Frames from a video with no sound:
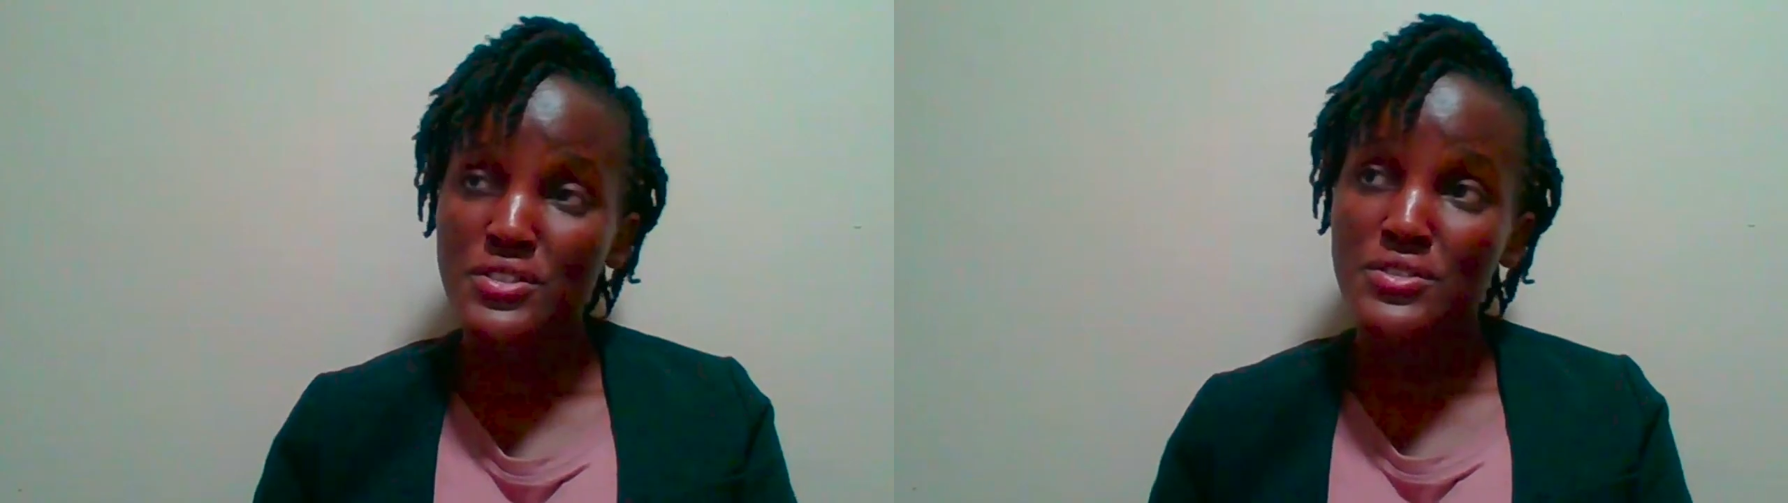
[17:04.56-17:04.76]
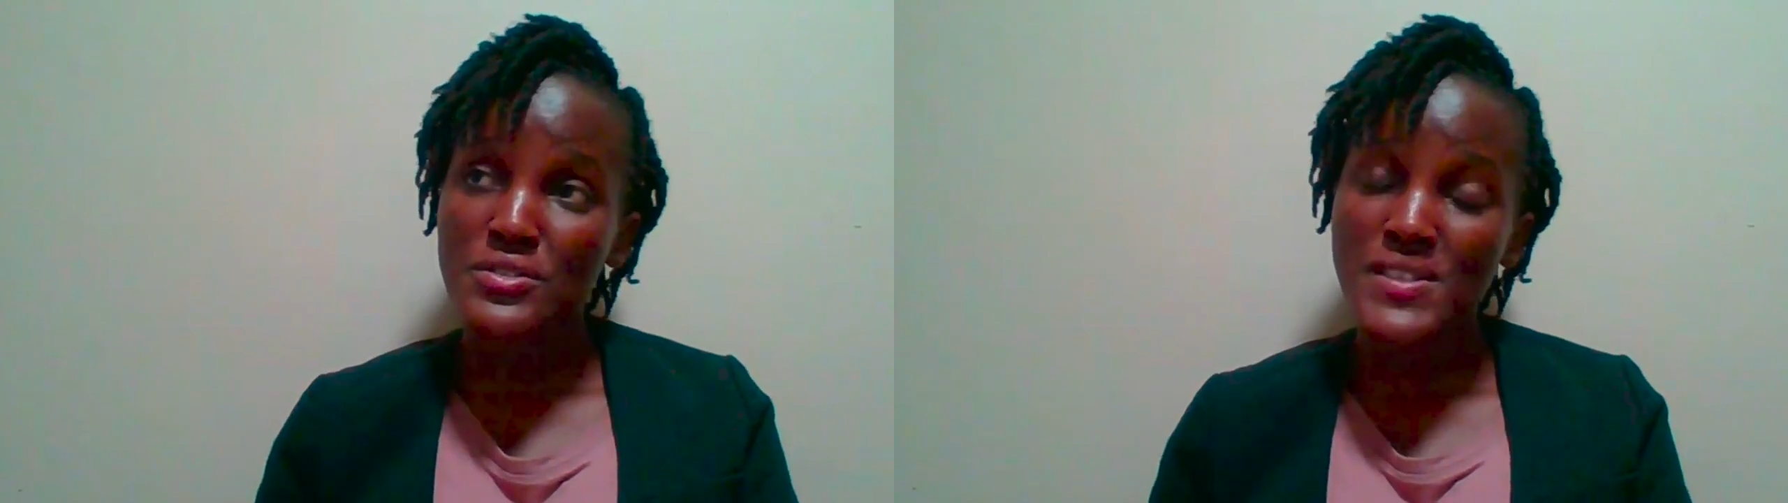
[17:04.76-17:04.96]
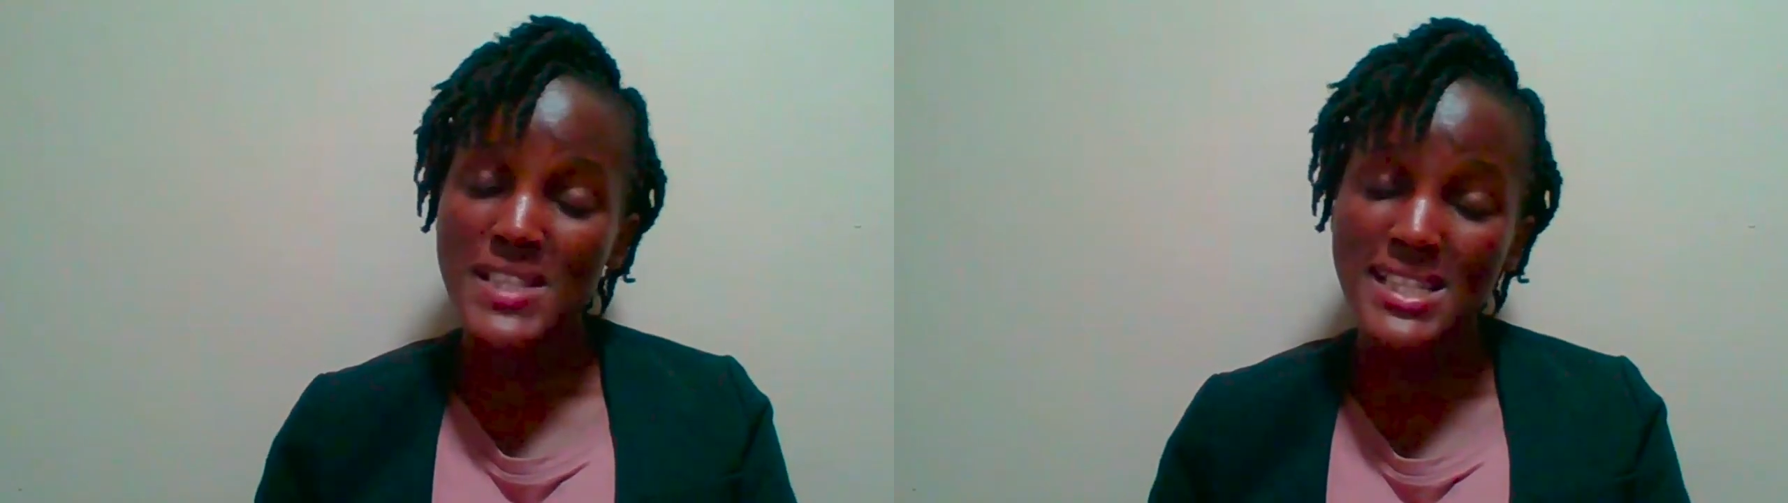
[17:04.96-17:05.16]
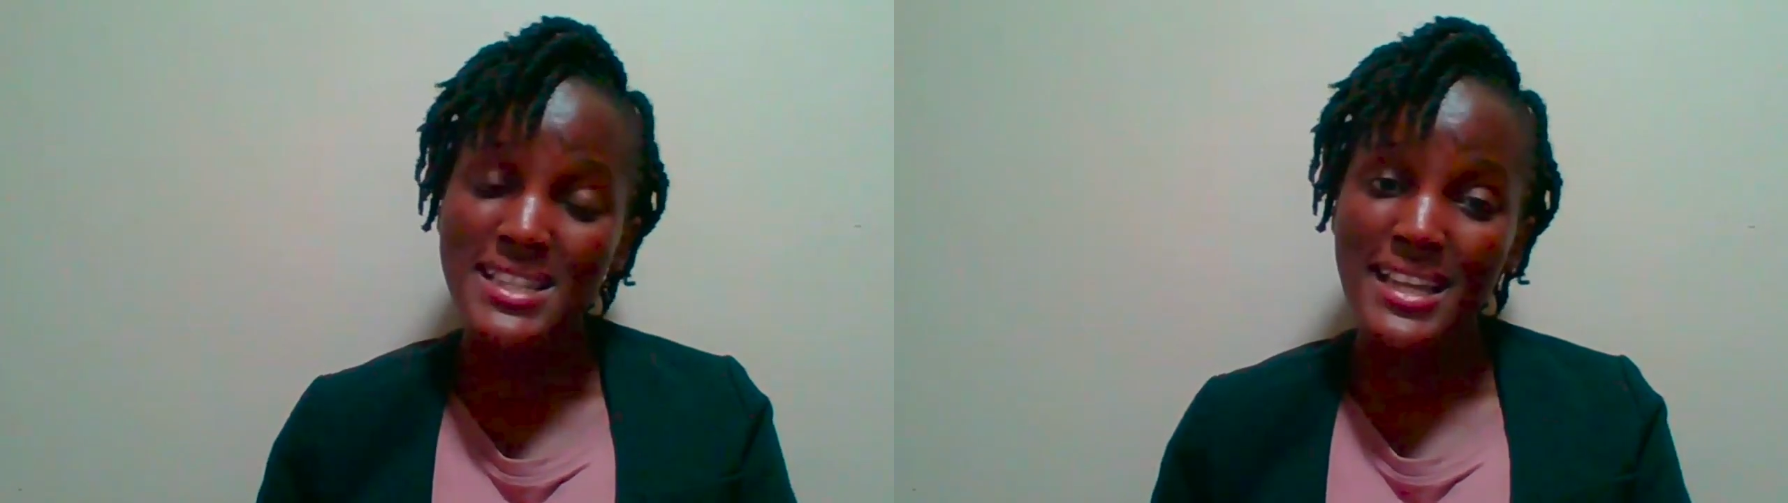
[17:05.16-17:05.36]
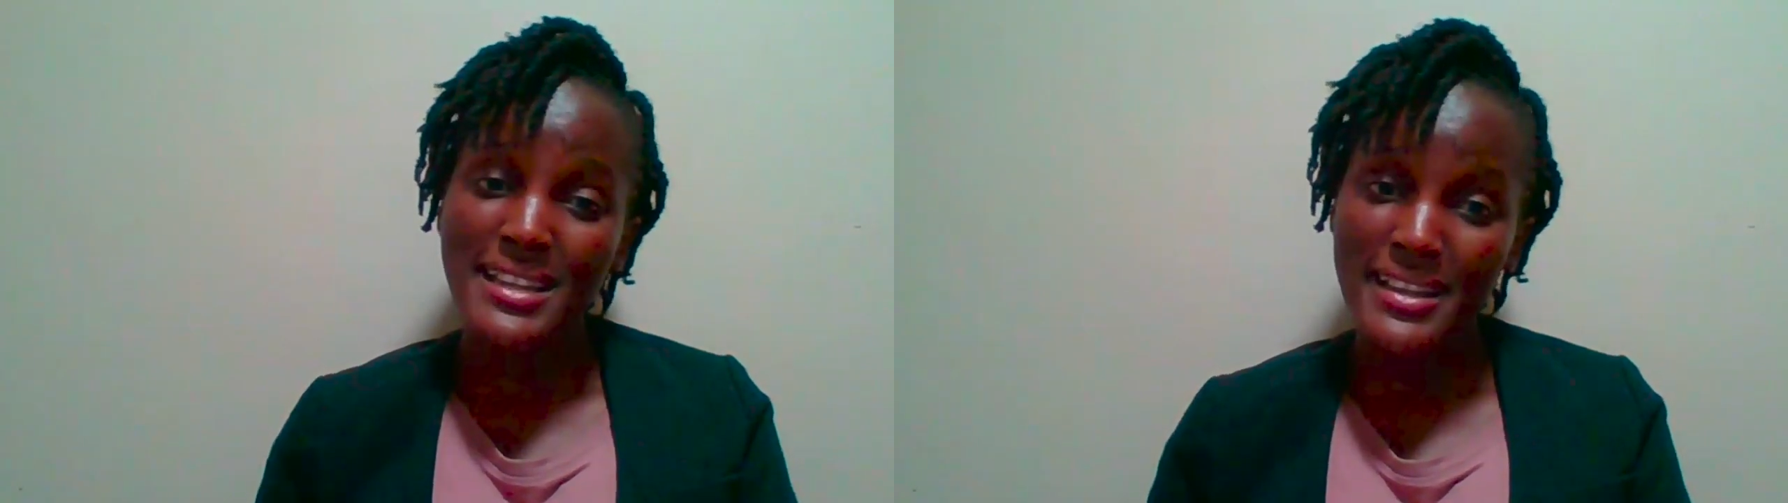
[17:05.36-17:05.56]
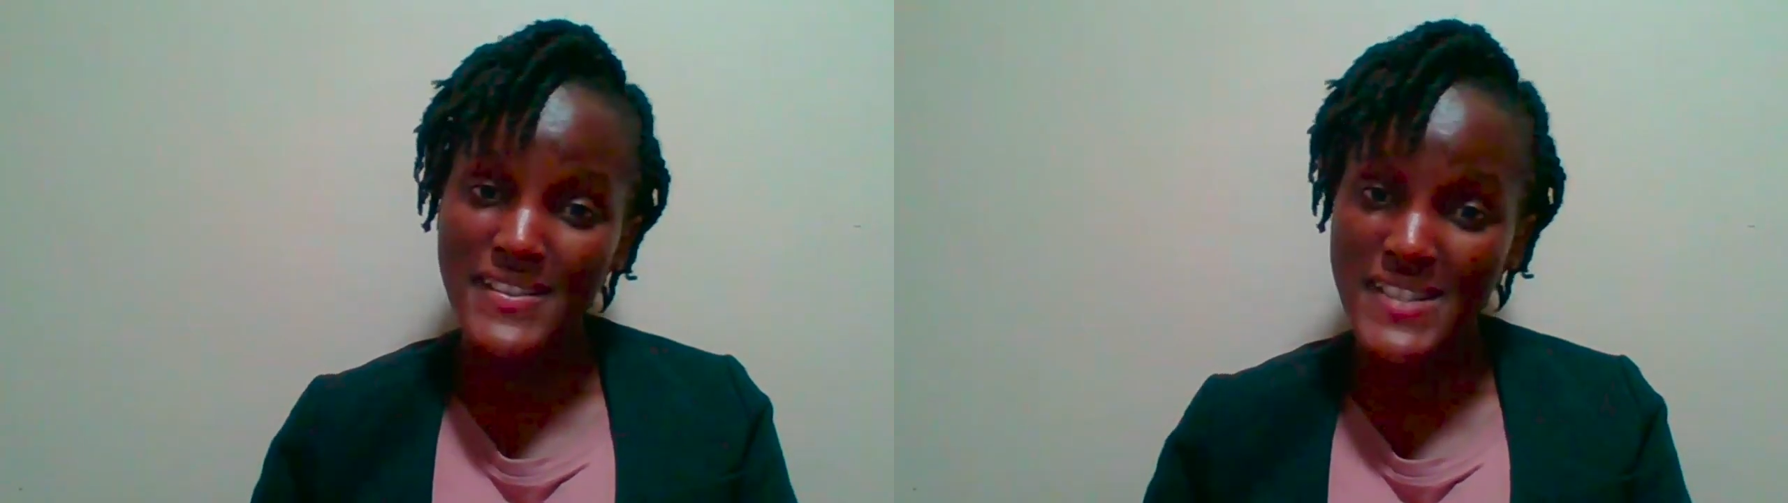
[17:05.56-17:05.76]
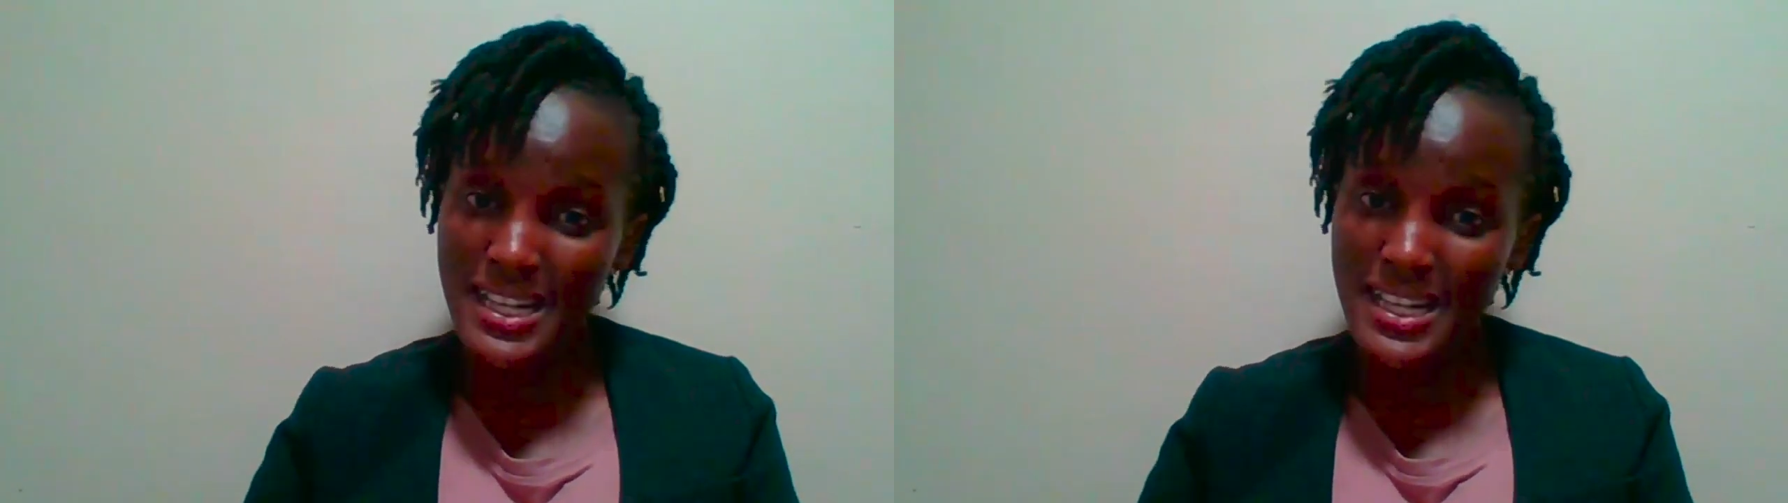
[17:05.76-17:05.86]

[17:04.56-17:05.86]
you to see that there is